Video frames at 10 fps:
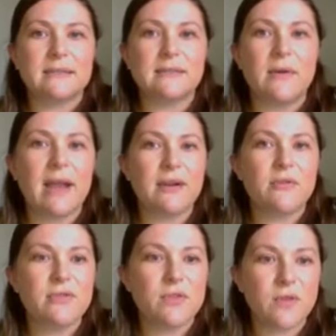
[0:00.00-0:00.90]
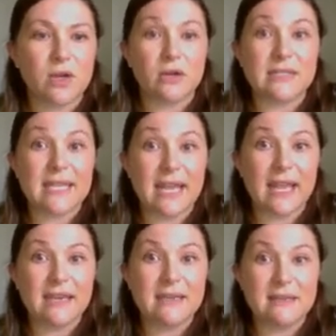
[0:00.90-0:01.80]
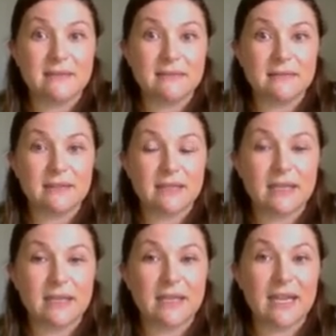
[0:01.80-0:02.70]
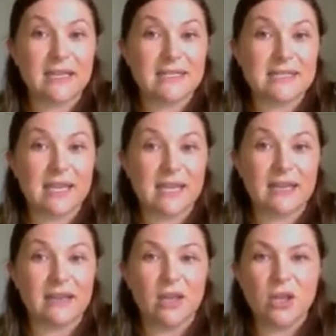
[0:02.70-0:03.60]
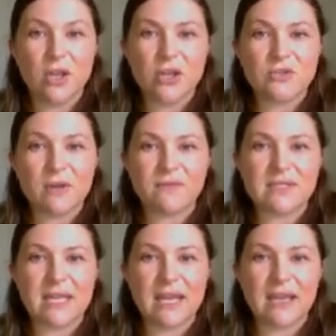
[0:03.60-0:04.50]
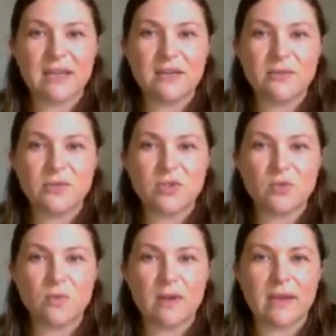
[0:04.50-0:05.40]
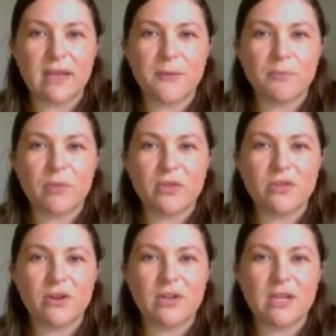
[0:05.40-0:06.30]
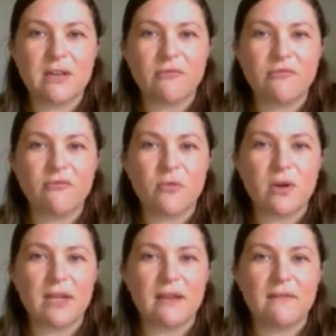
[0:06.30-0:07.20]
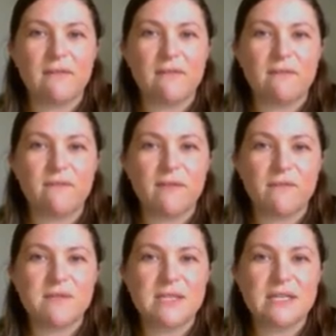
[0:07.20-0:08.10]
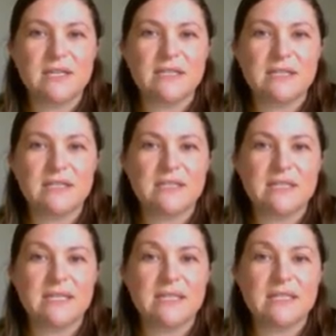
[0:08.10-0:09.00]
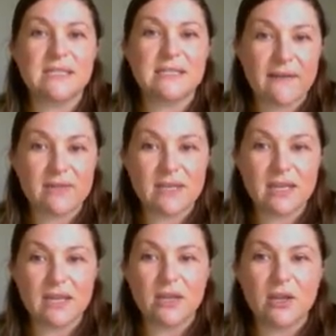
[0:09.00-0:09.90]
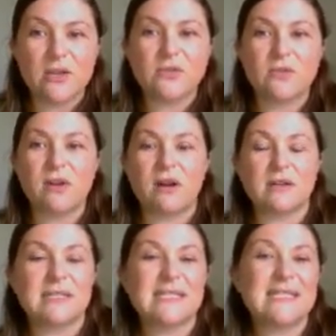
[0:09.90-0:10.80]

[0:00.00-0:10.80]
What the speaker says: so I know that there are 10 in a skinny. So I have 10, 20, 30, 40, 50, 60, 70. So there are